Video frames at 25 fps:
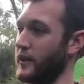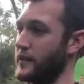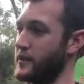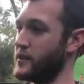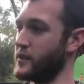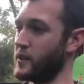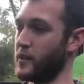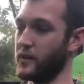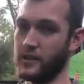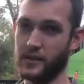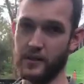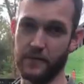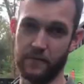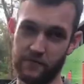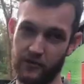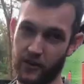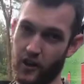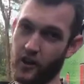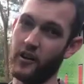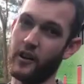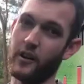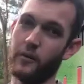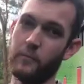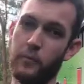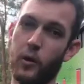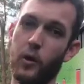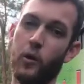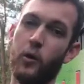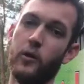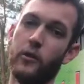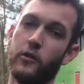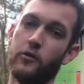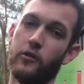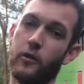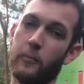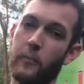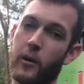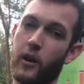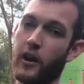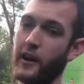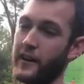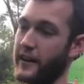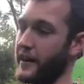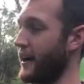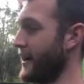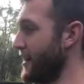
So it's a very important reminder,